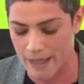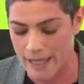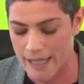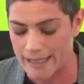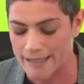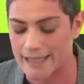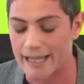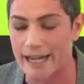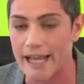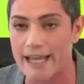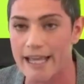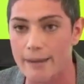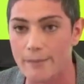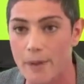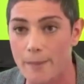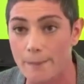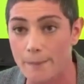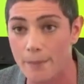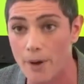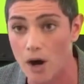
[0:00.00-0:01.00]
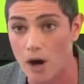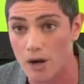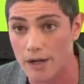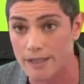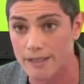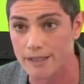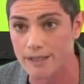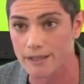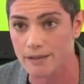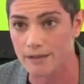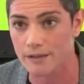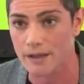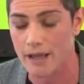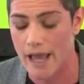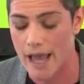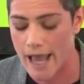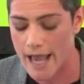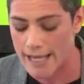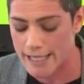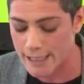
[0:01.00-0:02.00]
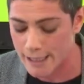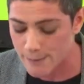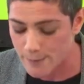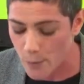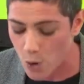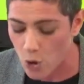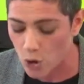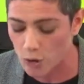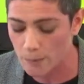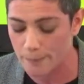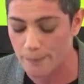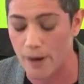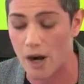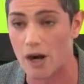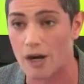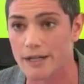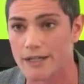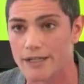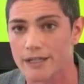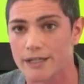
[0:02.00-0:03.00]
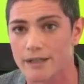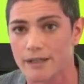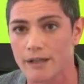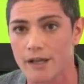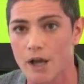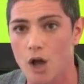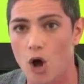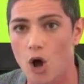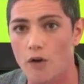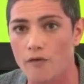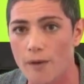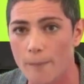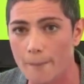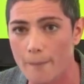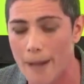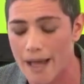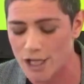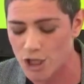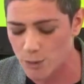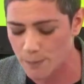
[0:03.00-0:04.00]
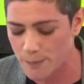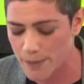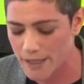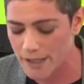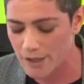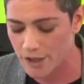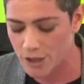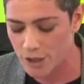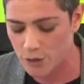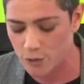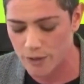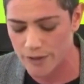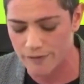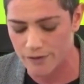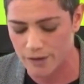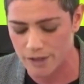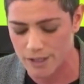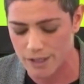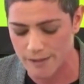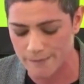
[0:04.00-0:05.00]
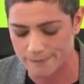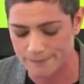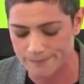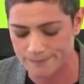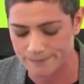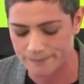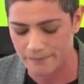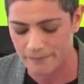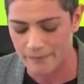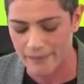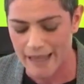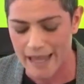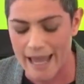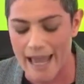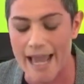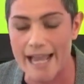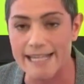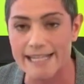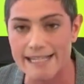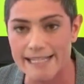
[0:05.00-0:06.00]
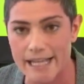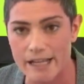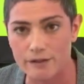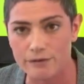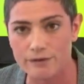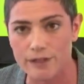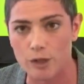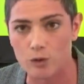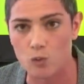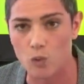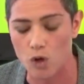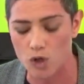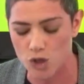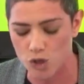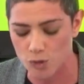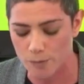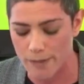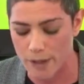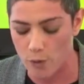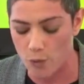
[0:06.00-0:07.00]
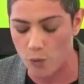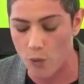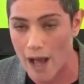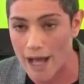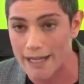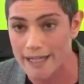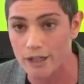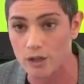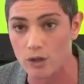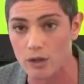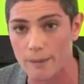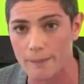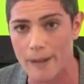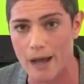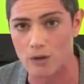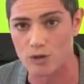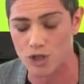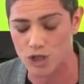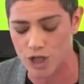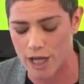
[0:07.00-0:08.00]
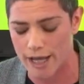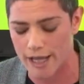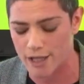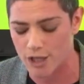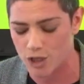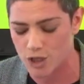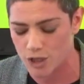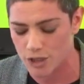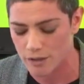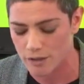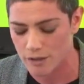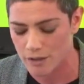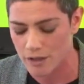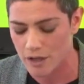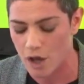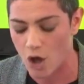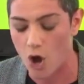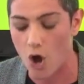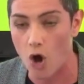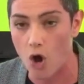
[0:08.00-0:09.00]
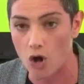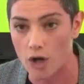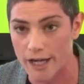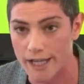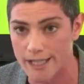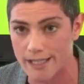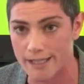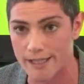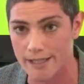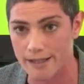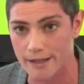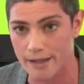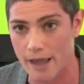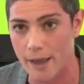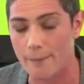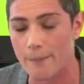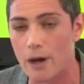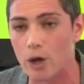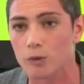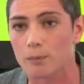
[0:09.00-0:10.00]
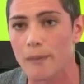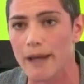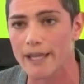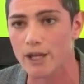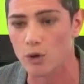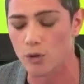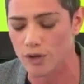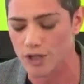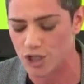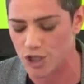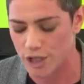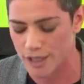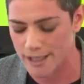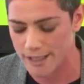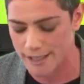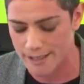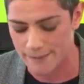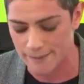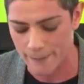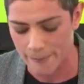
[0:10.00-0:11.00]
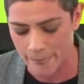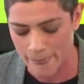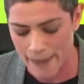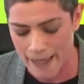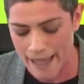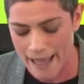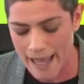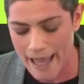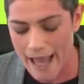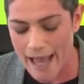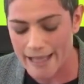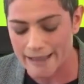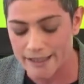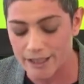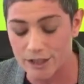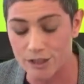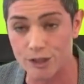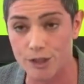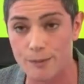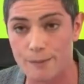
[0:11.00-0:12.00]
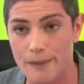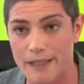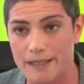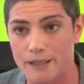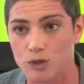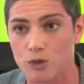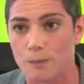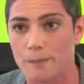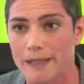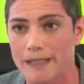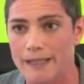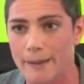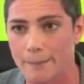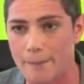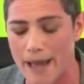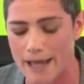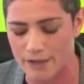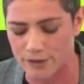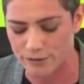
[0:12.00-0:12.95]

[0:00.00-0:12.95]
That I am a small part of a much bigger universe. A self that wants to be radical about change, honest about my origins, and determined to build a better